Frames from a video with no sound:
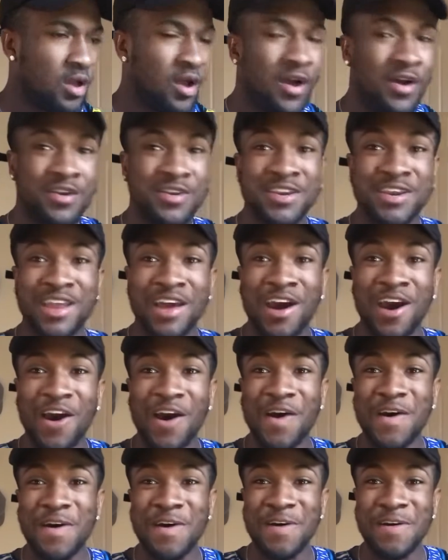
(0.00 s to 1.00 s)

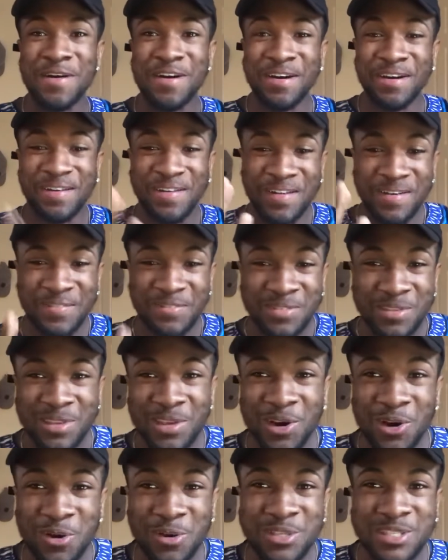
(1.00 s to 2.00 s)
No!
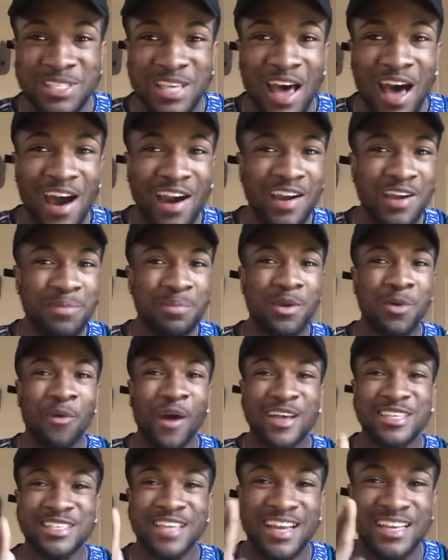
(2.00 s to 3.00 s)
Dudes talking to me,
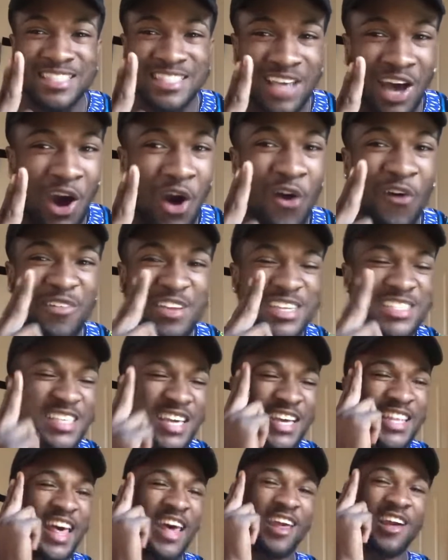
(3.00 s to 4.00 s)
watching their tone. Just in
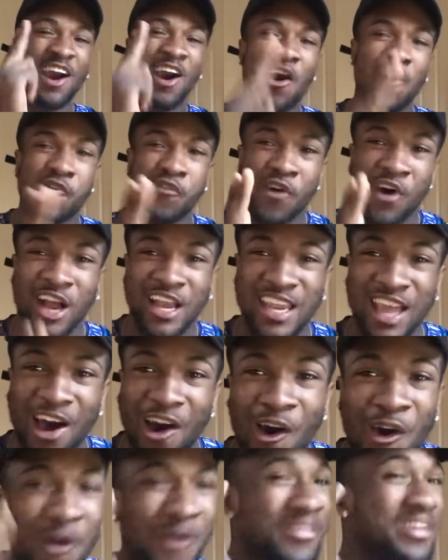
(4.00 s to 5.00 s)
case they had to call for a
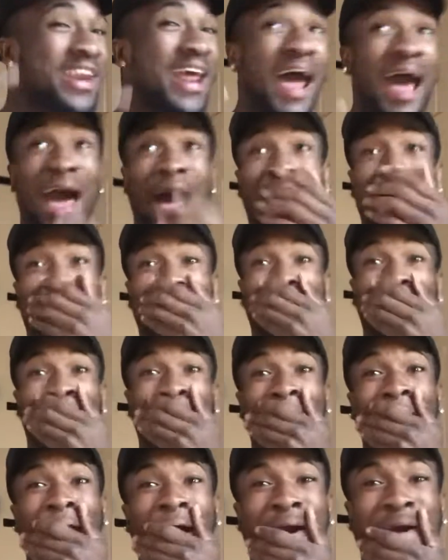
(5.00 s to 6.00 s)
loan.
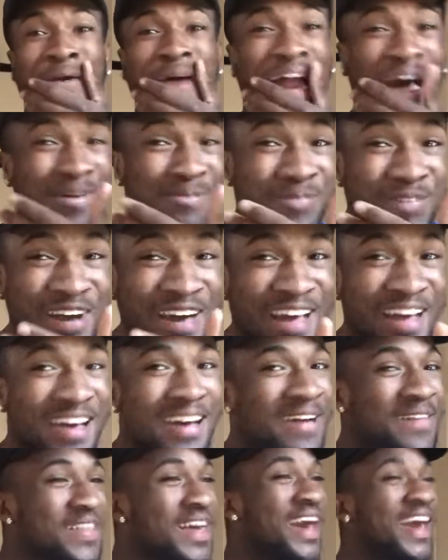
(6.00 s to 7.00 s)
No! Boy,
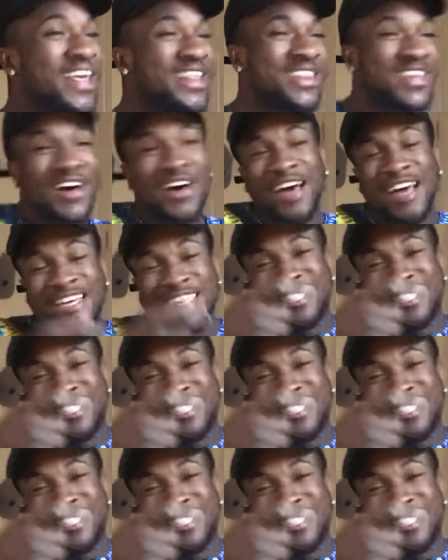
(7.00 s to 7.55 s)
he throwing